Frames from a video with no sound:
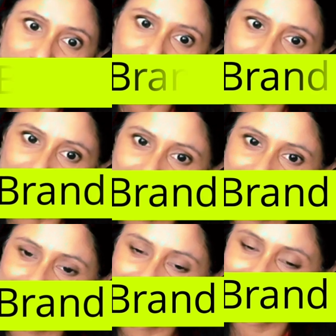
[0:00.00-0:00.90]
I
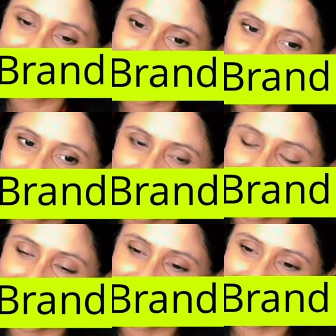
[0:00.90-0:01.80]
learned a couple
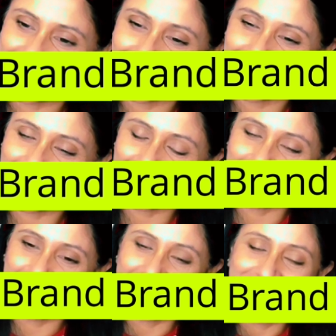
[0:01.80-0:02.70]
things
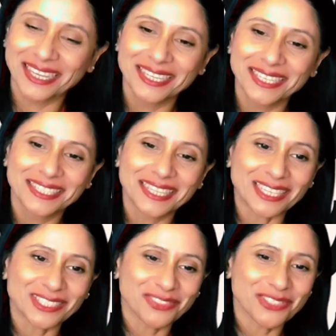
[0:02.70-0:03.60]
too.
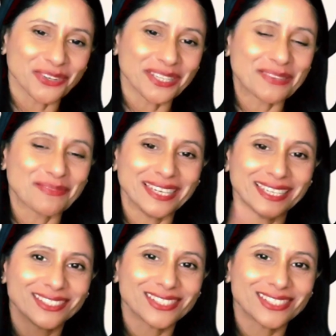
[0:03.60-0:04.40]
Thanks for joining me.